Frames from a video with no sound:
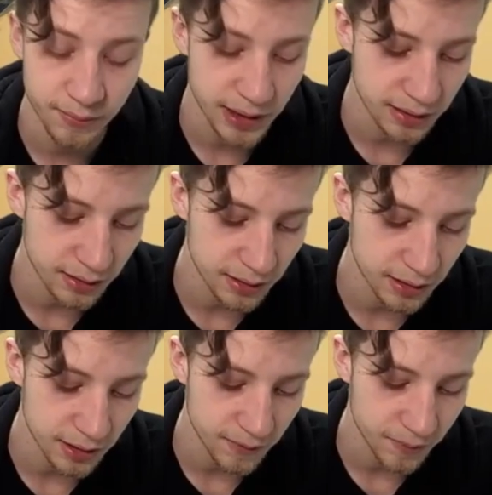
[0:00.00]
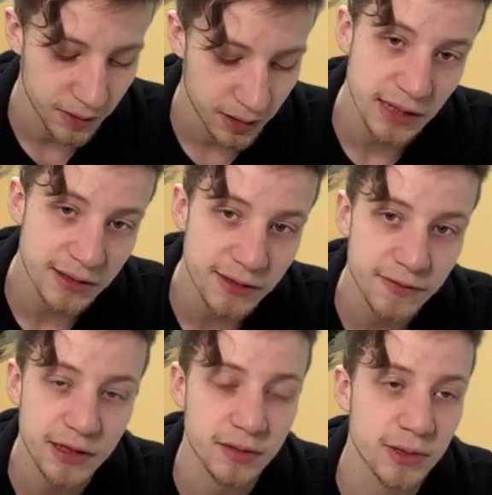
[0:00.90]
But um, it's
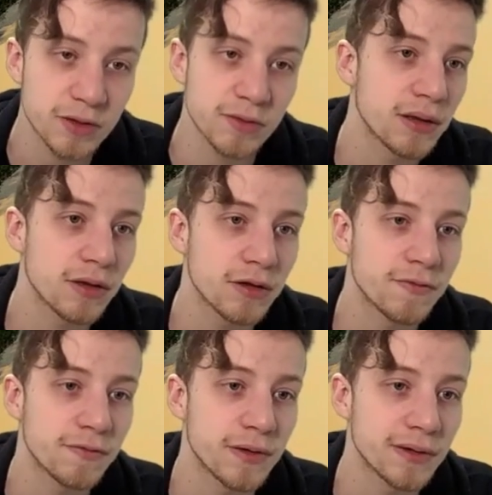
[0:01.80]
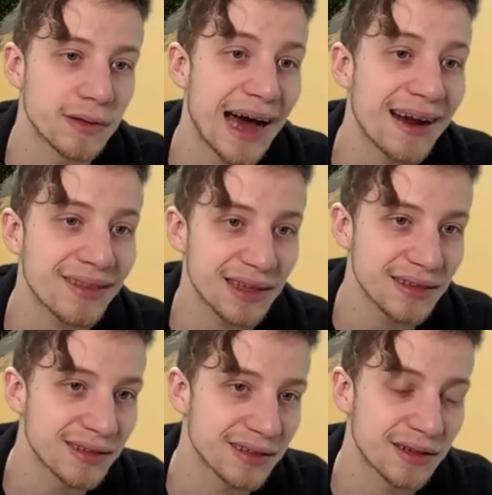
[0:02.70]
difficult because a lot of
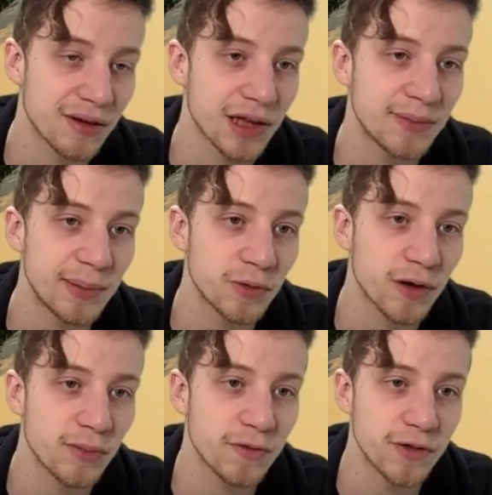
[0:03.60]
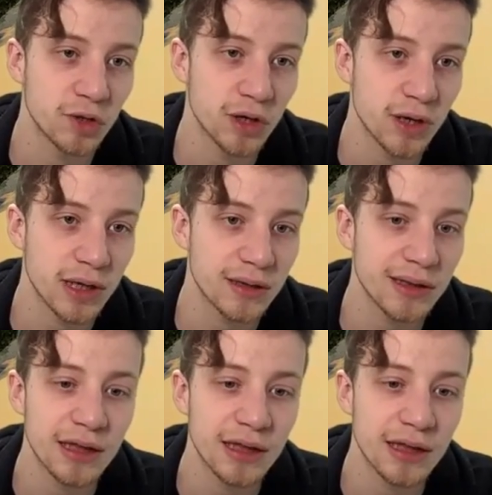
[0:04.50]
artists or like people who are more visually oriented